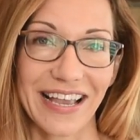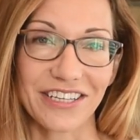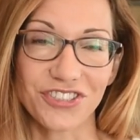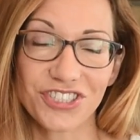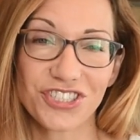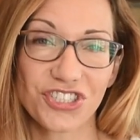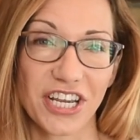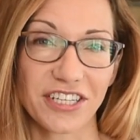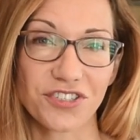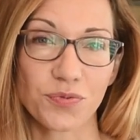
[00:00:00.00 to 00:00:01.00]
and just
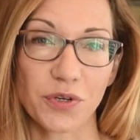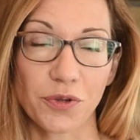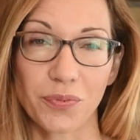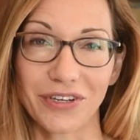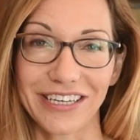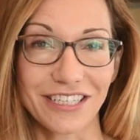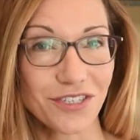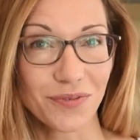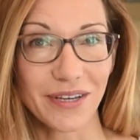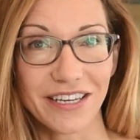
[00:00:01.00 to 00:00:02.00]
change what you put
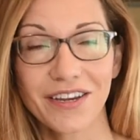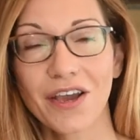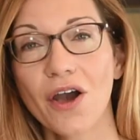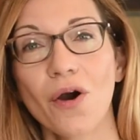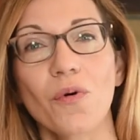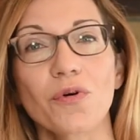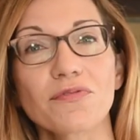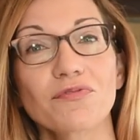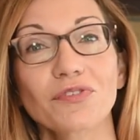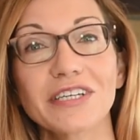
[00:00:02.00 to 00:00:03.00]
into it or
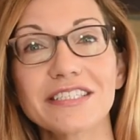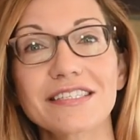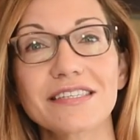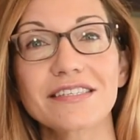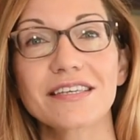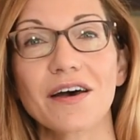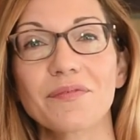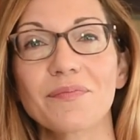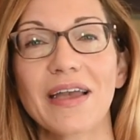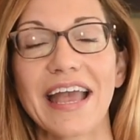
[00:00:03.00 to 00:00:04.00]
freeze some.